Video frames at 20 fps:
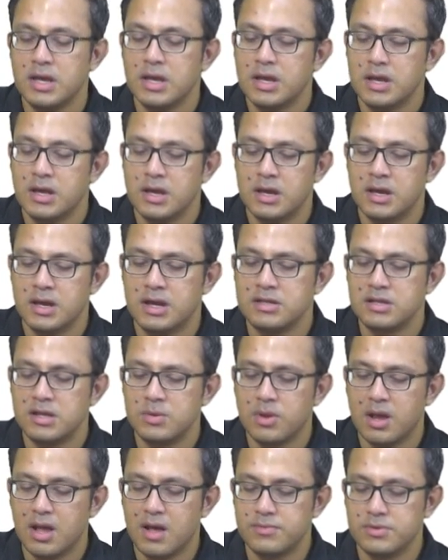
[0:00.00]
Uh, and
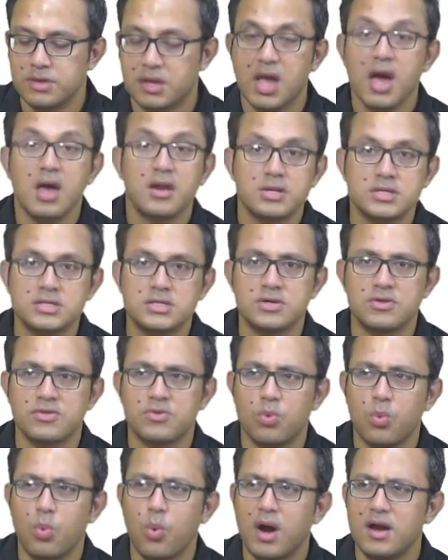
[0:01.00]
then we have the characters
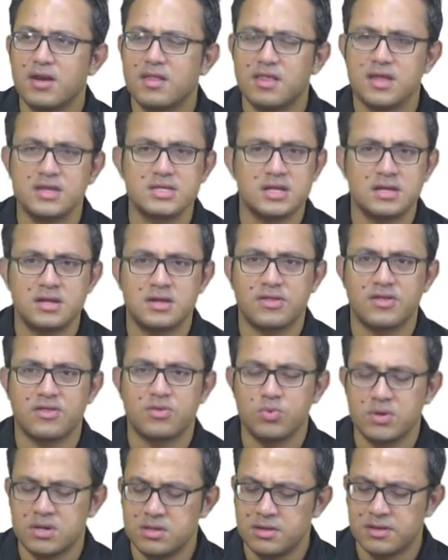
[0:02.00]
who are quite centerless
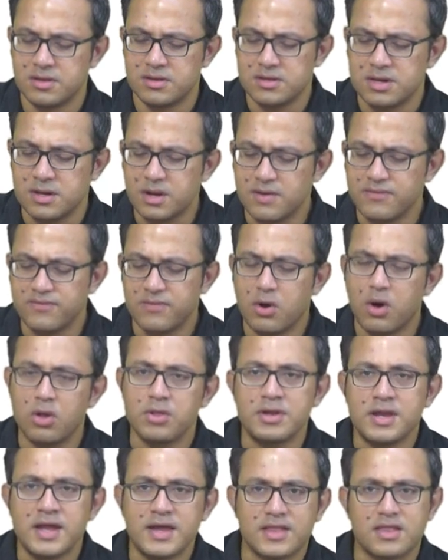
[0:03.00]
as well. There's a degree of
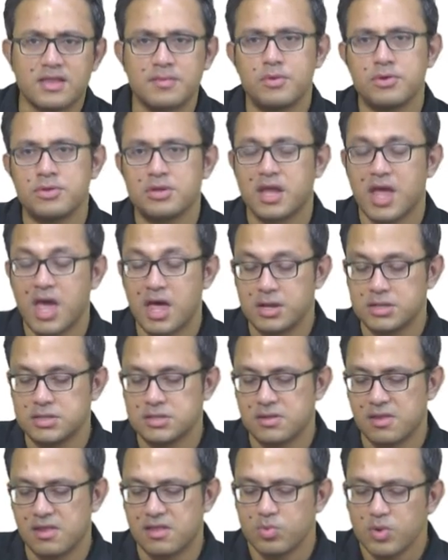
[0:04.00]
hollowness about the
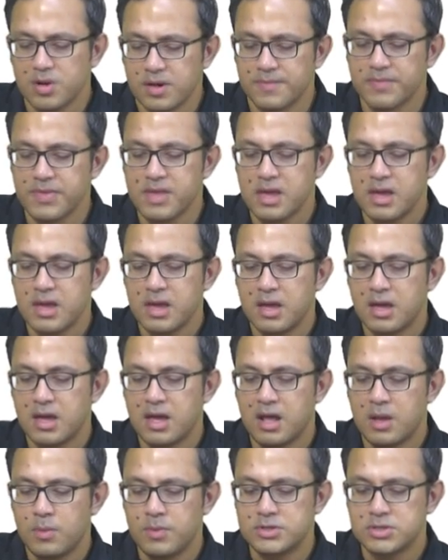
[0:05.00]
characters as well.
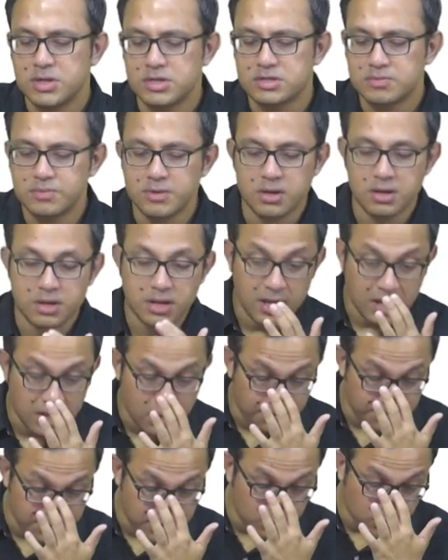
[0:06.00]
And we talked about
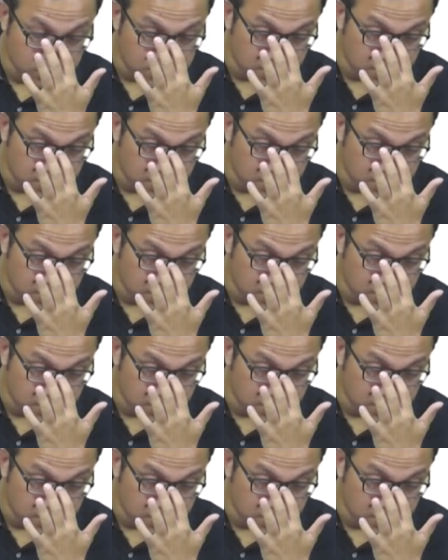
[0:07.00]
how in one of